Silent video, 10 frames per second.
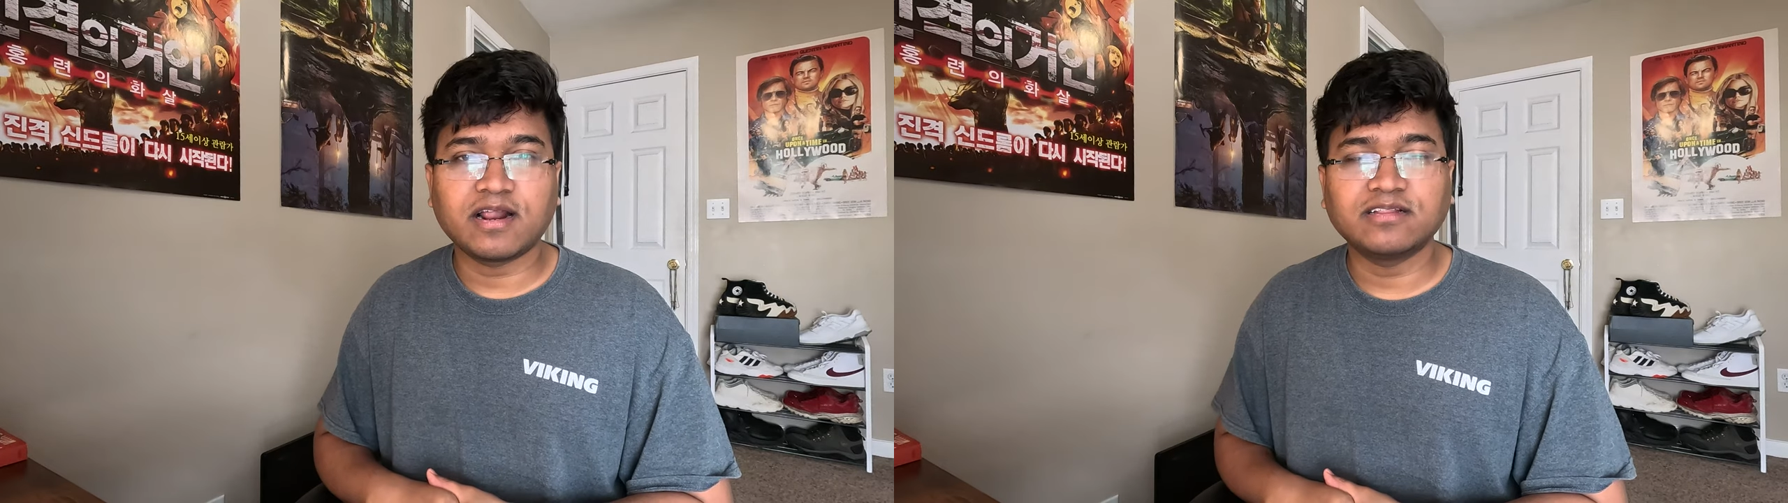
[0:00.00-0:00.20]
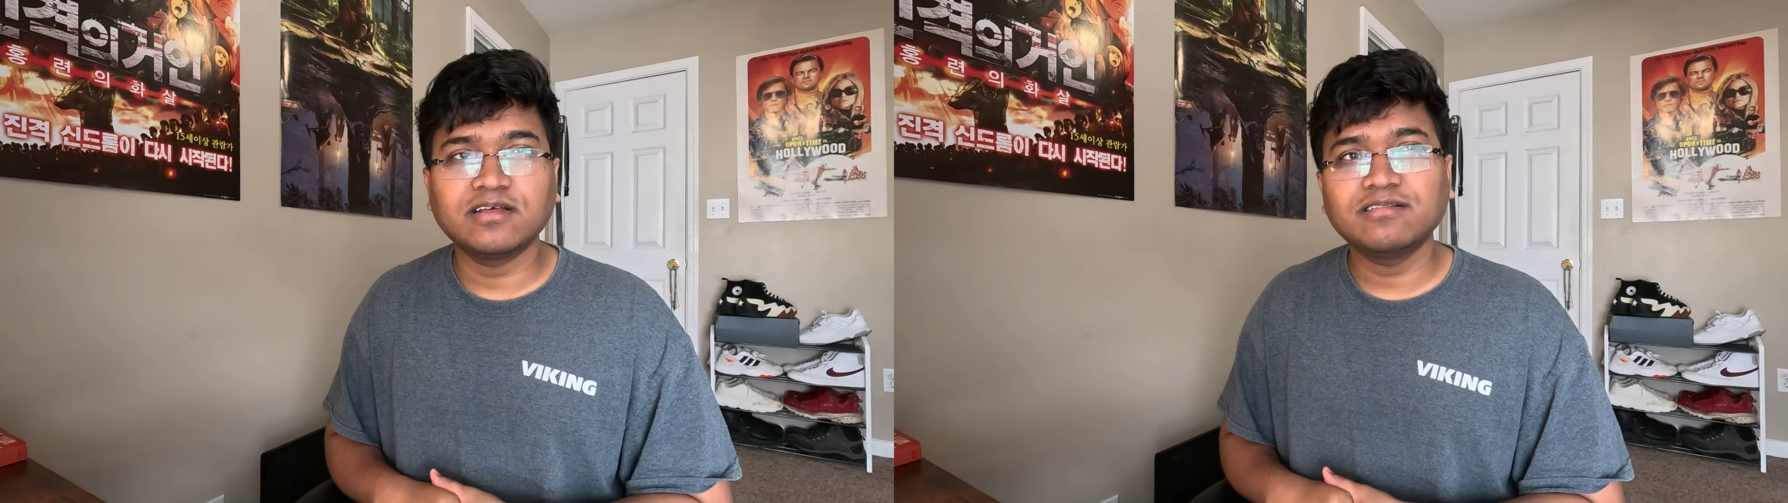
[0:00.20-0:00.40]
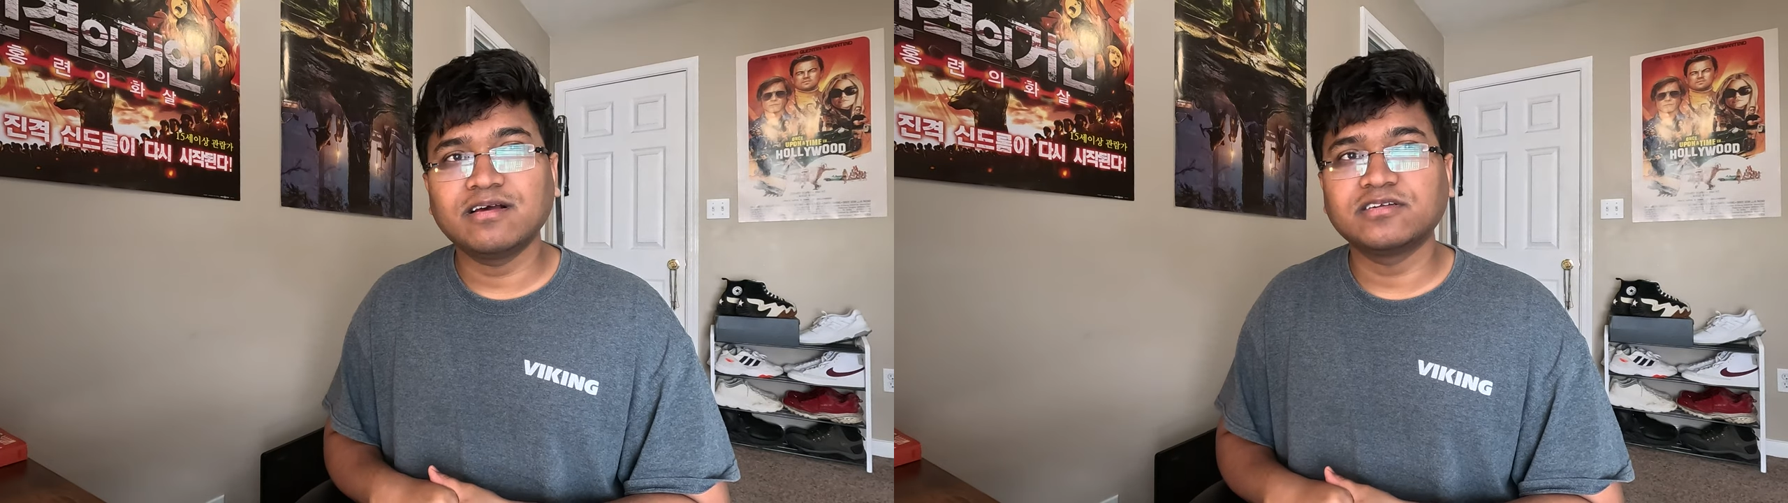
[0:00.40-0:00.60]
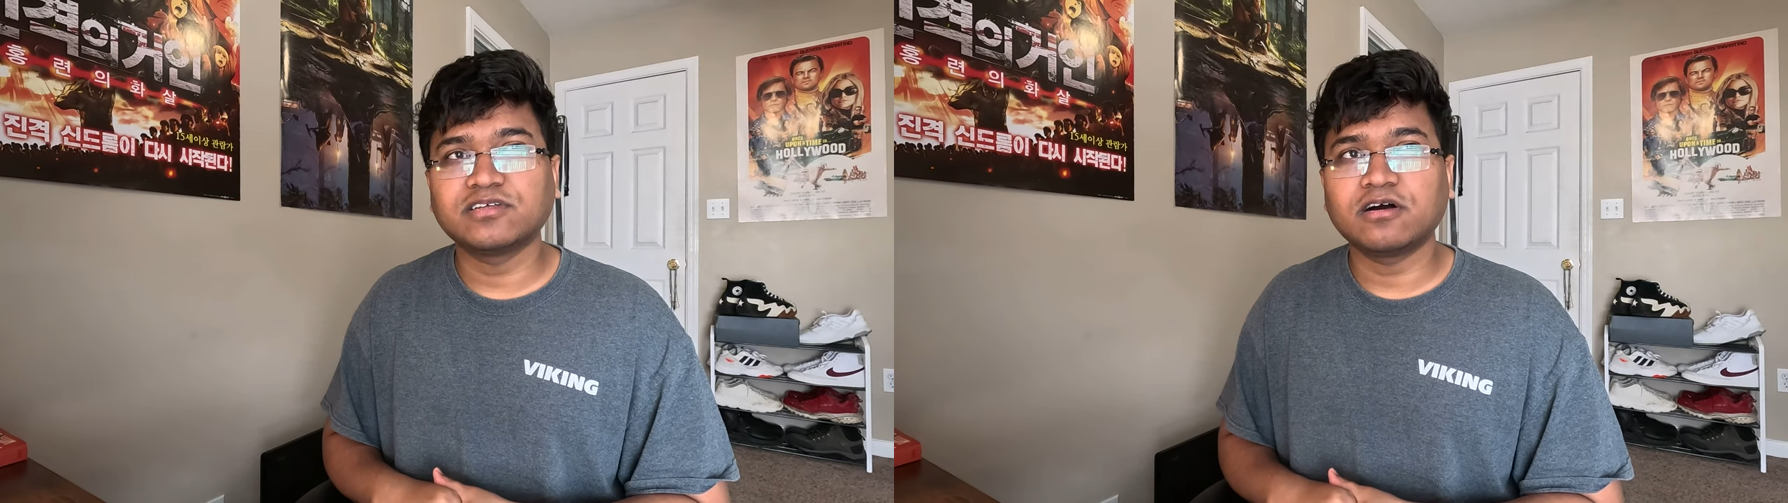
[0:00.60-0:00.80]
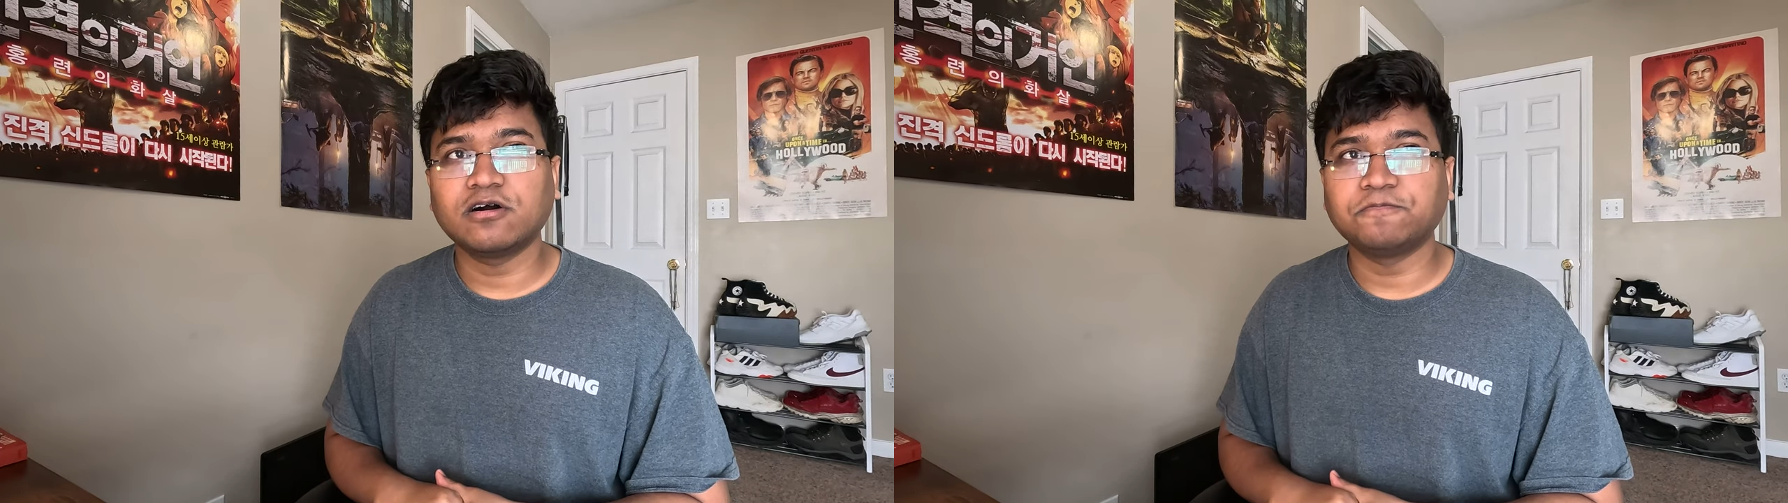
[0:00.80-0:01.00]
and I think
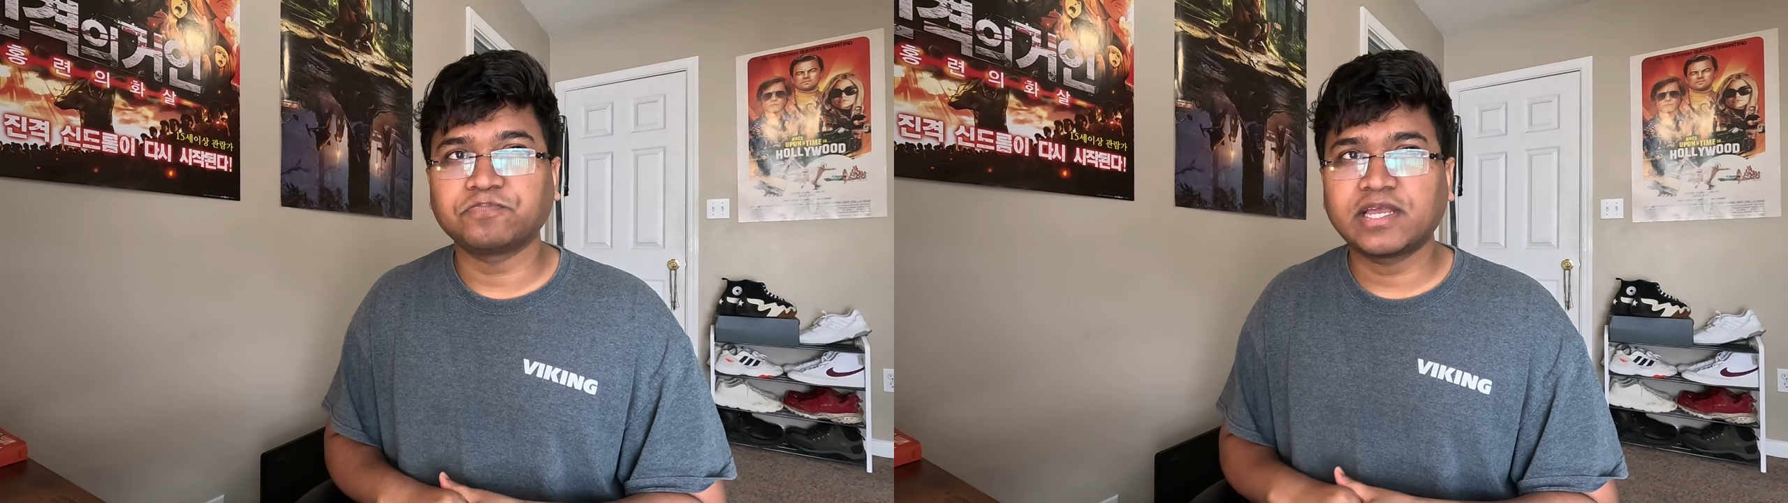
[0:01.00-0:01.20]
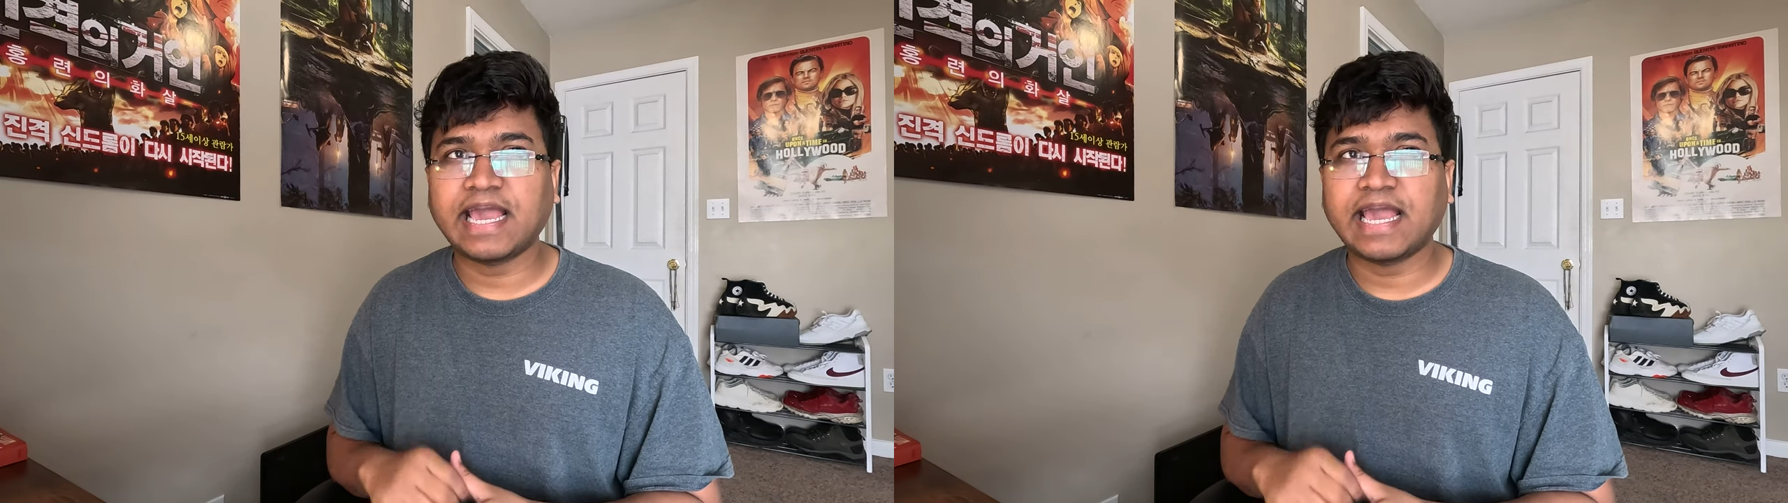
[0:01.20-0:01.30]
there's a